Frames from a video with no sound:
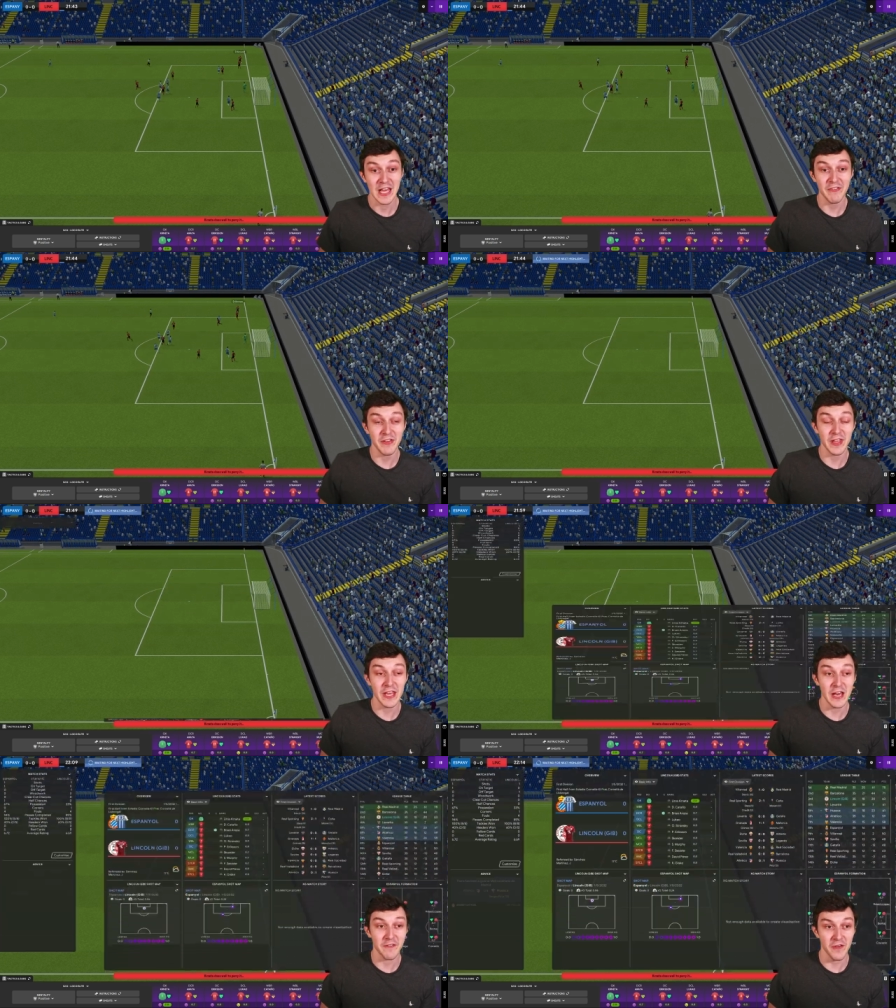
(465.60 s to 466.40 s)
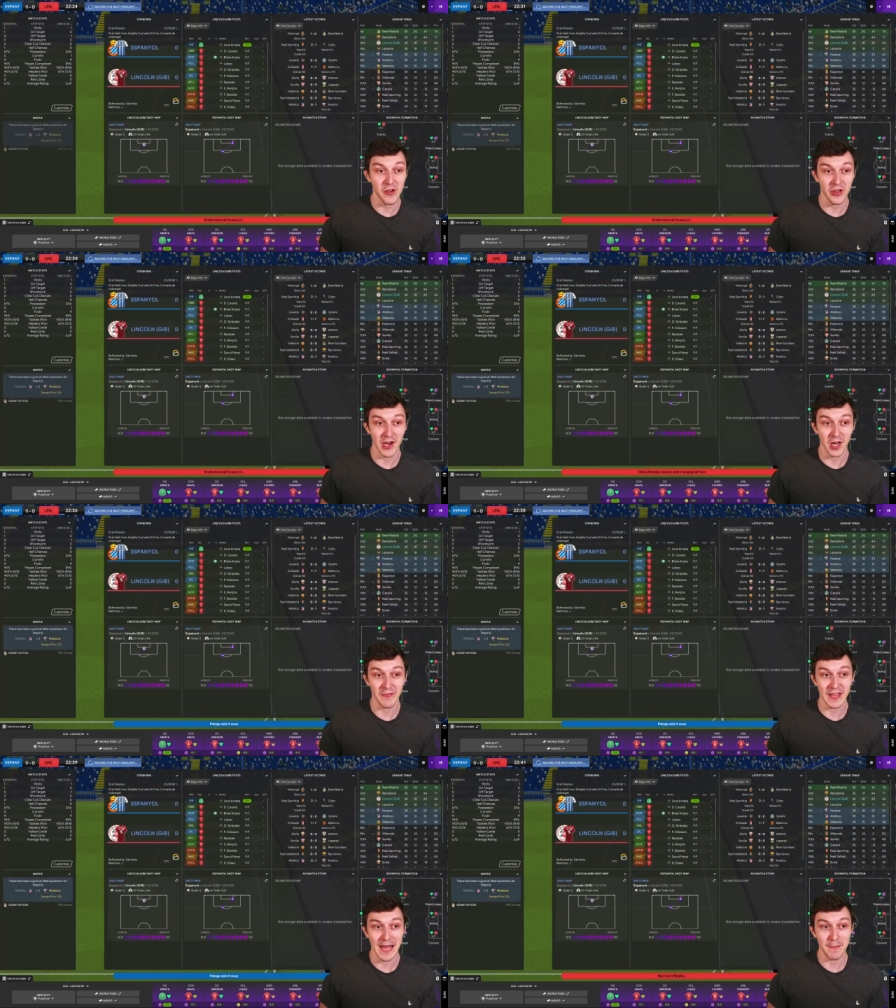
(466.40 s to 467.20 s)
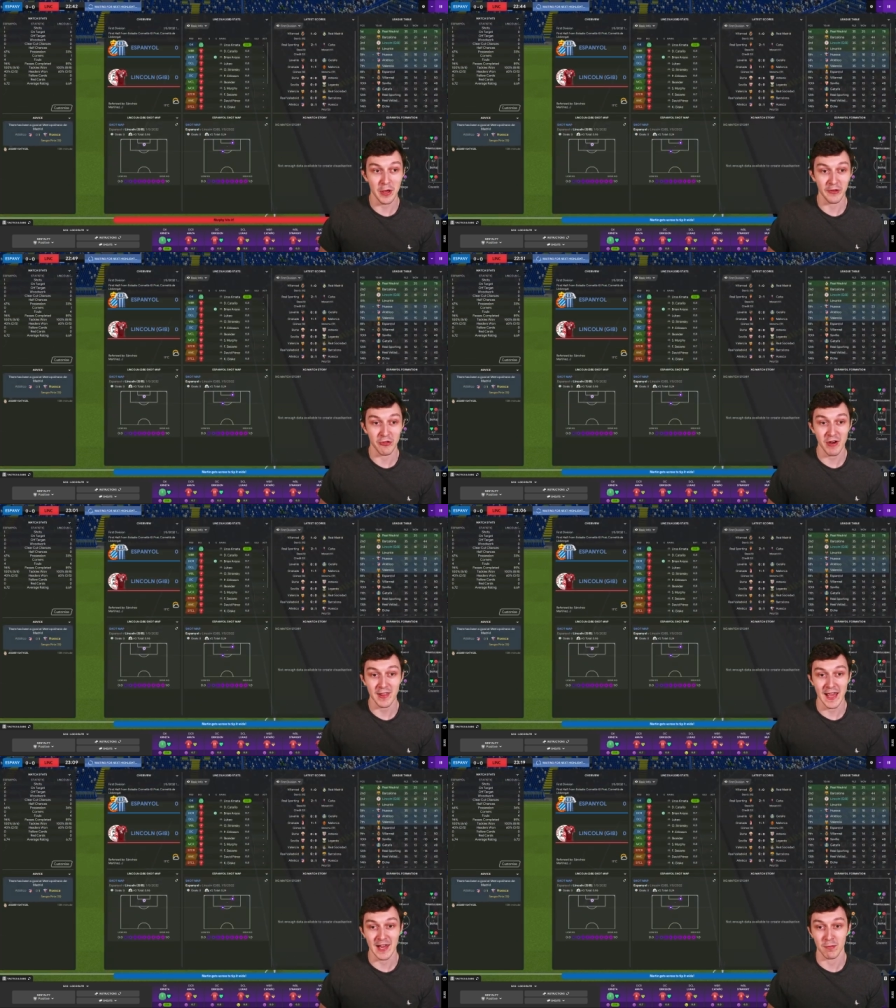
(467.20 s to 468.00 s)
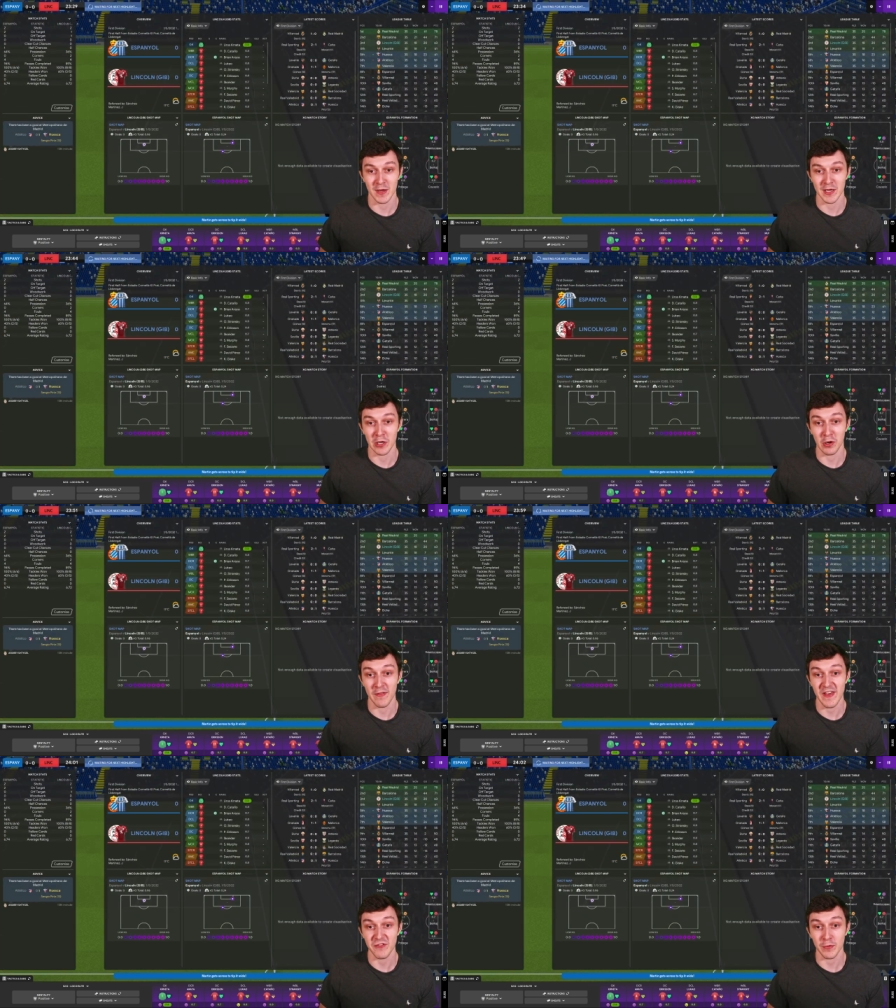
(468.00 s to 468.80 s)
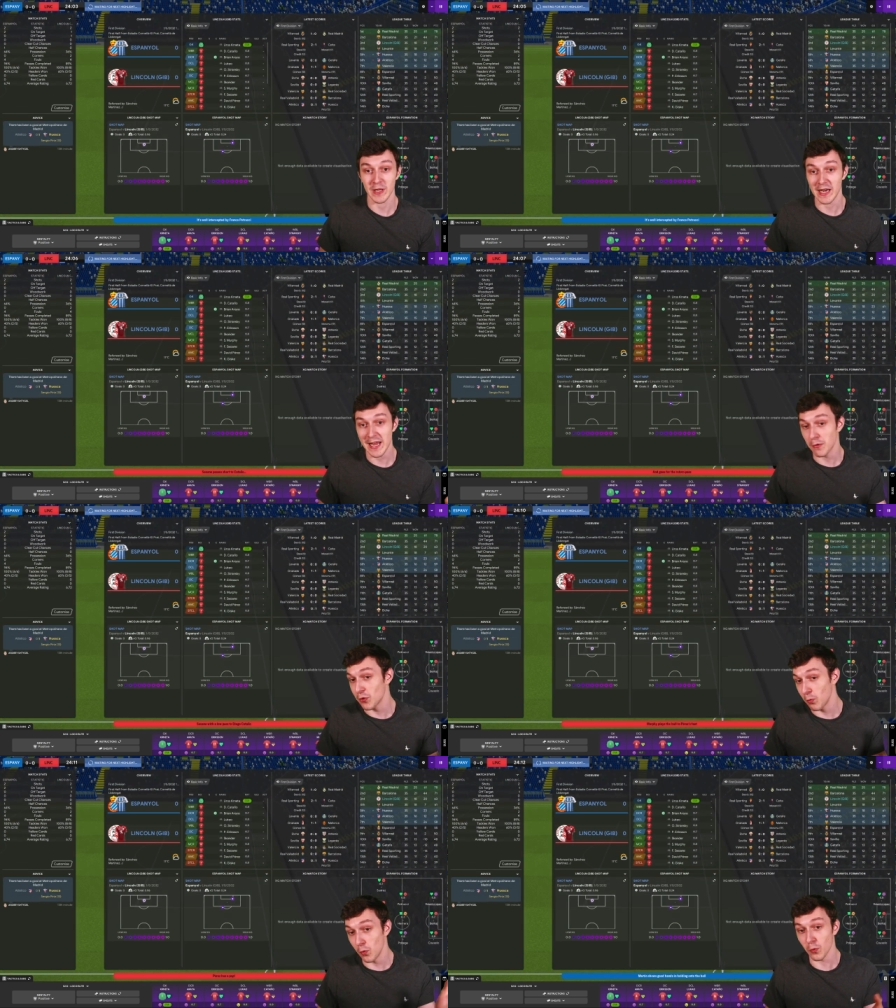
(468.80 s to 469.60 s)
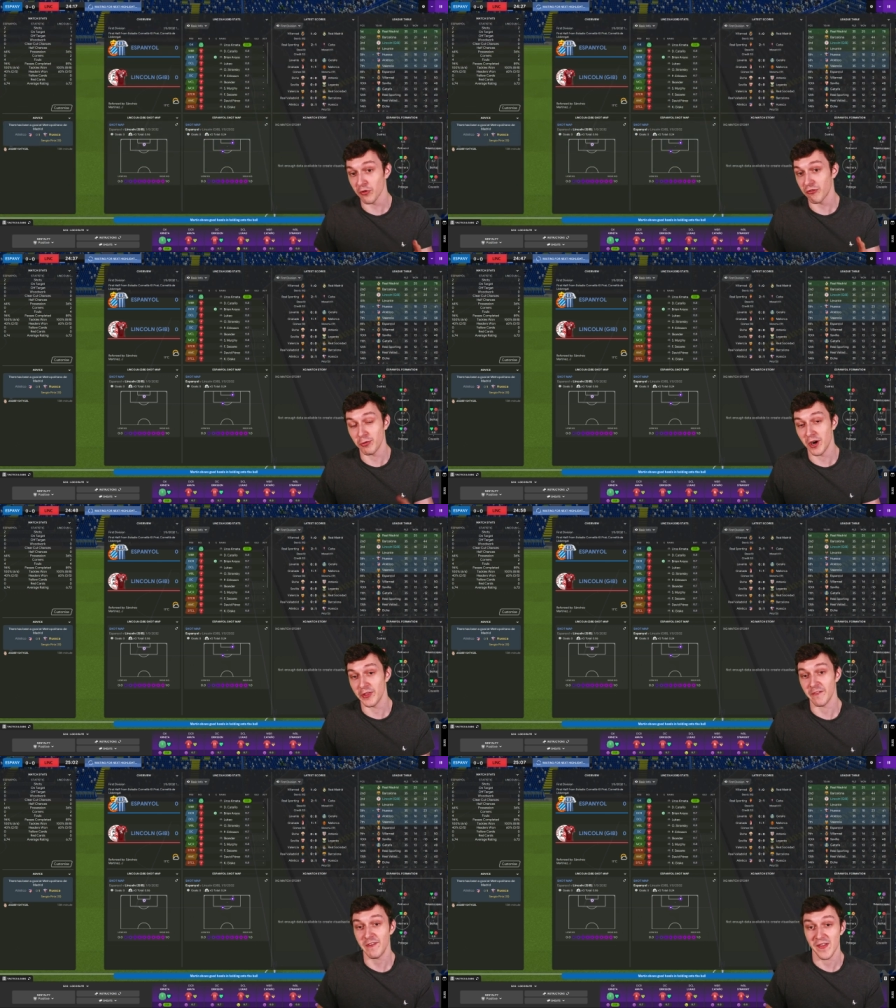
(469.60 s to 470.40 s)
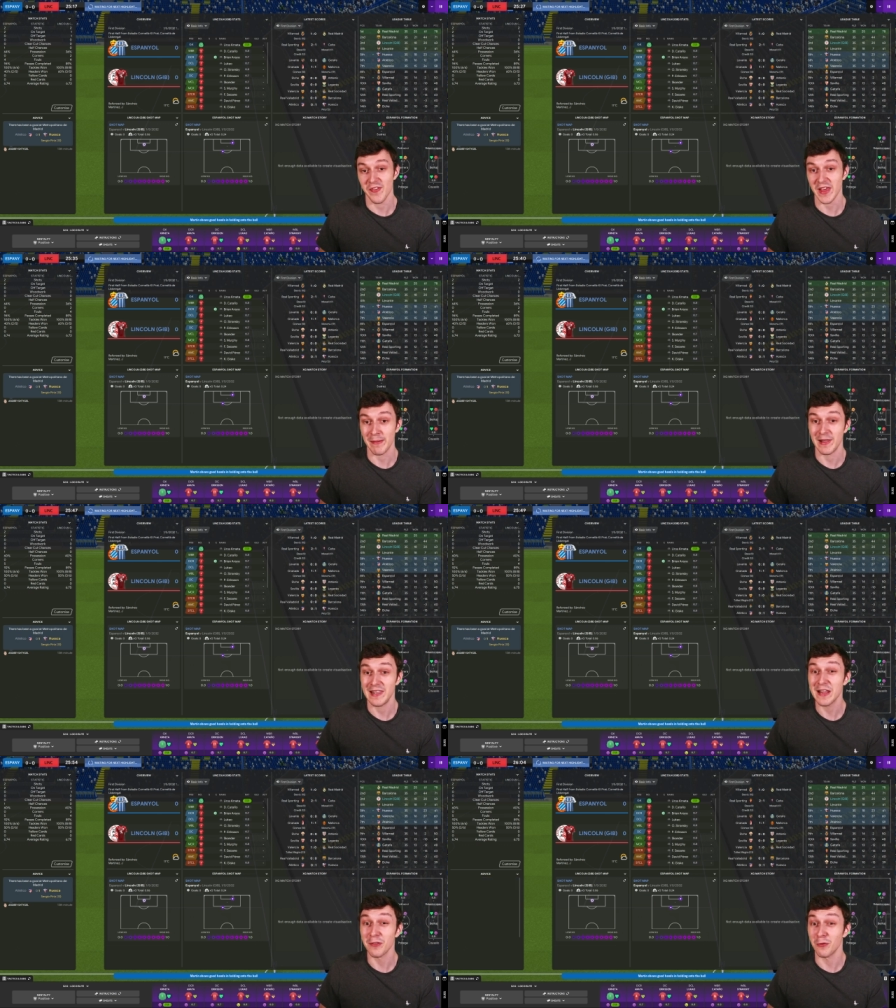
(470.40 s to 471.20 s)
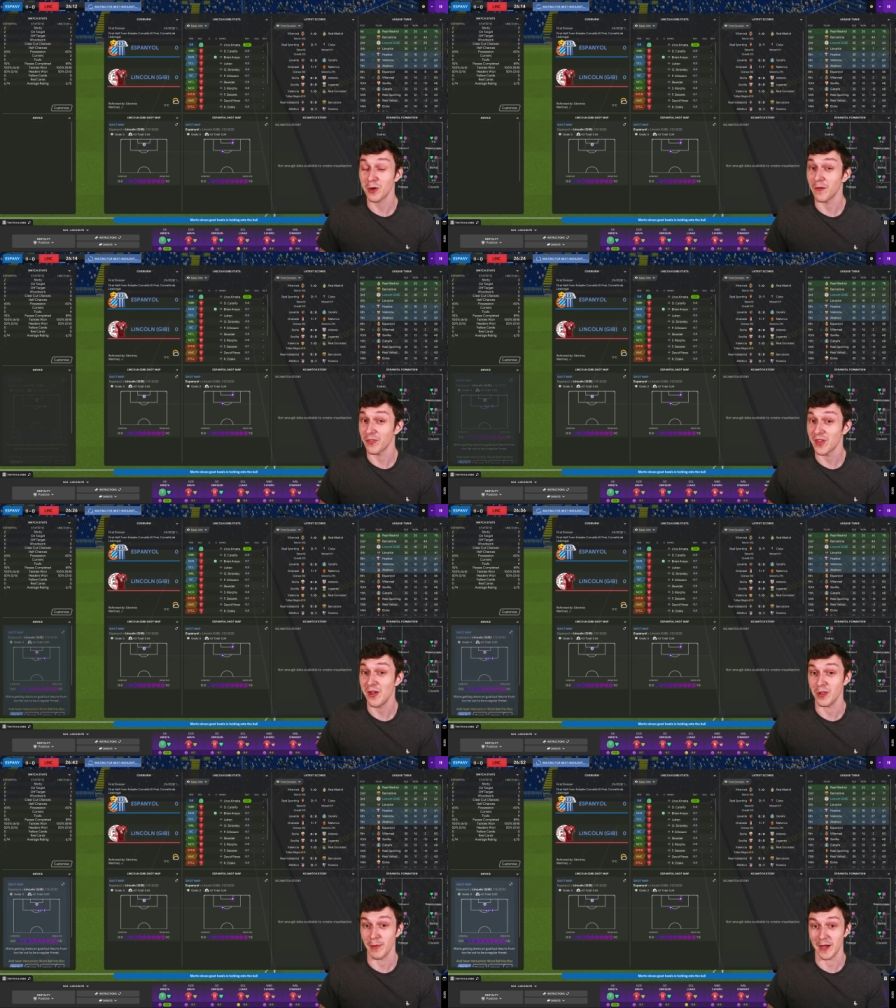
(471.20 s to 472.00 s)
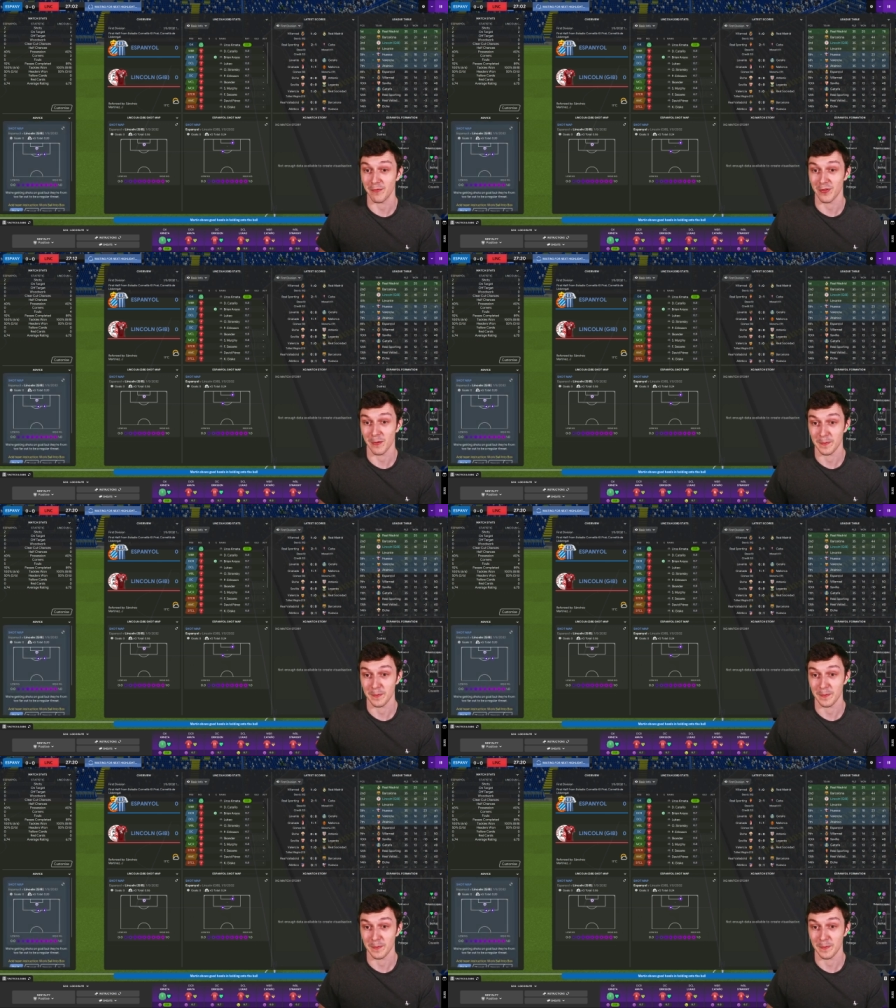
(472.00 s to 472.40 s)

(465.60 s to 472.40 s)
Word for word: given the uh, first highlight of the game going straight to Espanyol and they've just been allowed to walk through our defence, I'm a little concerned about.